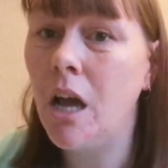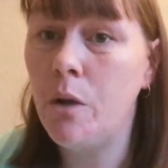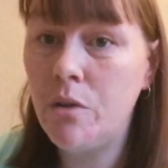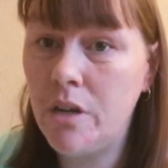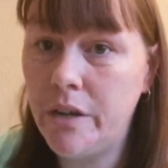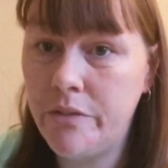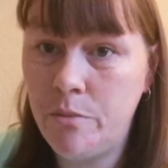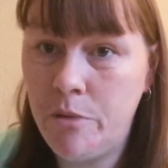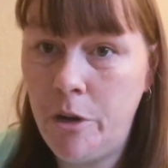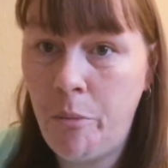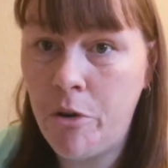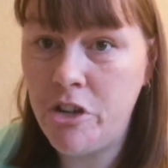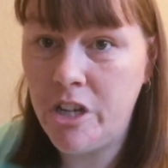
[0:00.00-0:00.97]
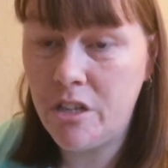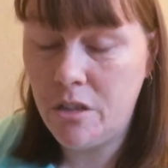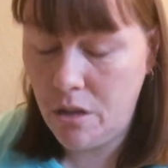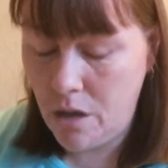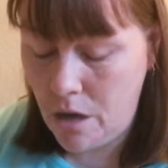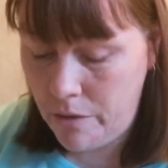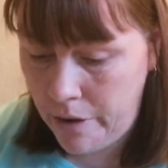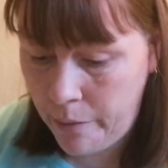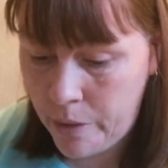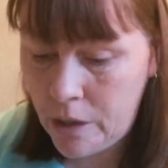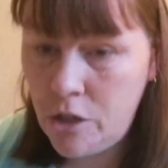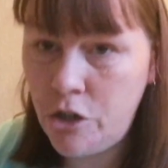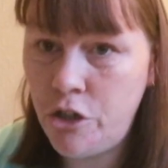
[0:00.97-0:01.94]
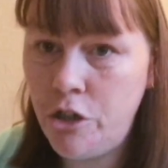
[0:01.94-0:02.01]
I wouldn't have so many projects on the go
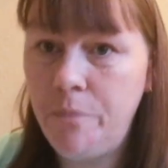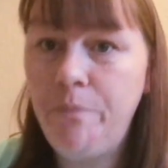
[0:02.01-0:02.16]
anyway.